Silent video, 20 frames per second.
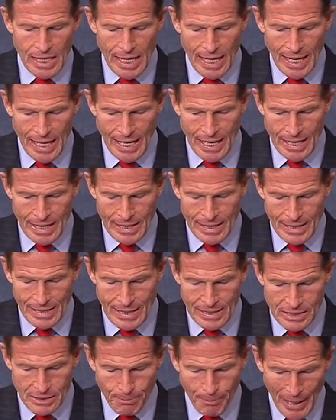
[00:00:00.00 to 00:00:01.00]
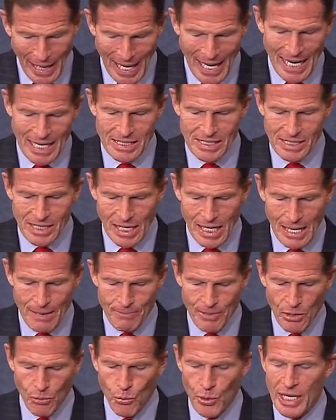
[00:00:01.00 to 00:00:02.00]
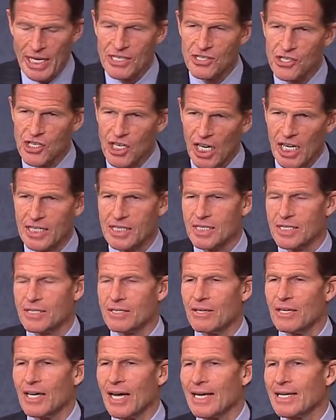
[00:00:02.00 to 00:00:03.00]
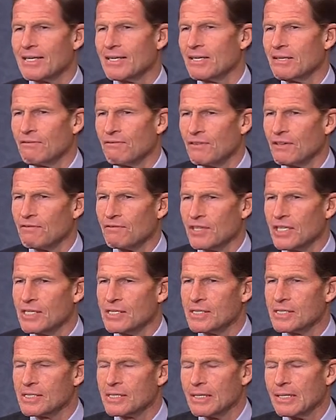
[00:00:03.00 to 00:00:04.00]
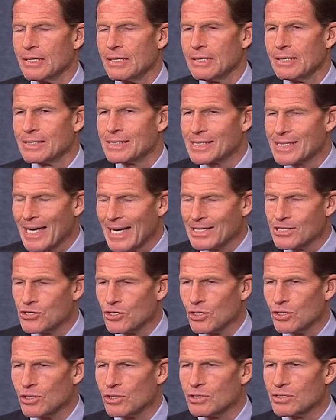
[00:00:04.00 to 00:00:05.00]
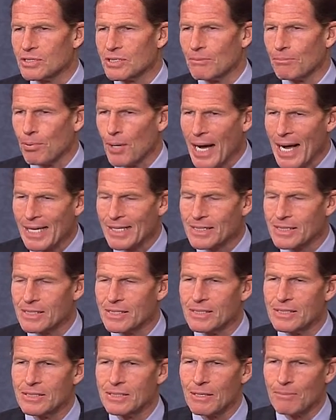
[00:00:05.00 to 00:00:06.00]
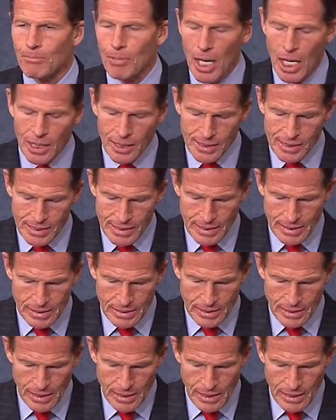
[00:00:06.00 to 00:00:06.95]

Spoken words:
And it's past time that we adjust the 1950s schedules and practices and policies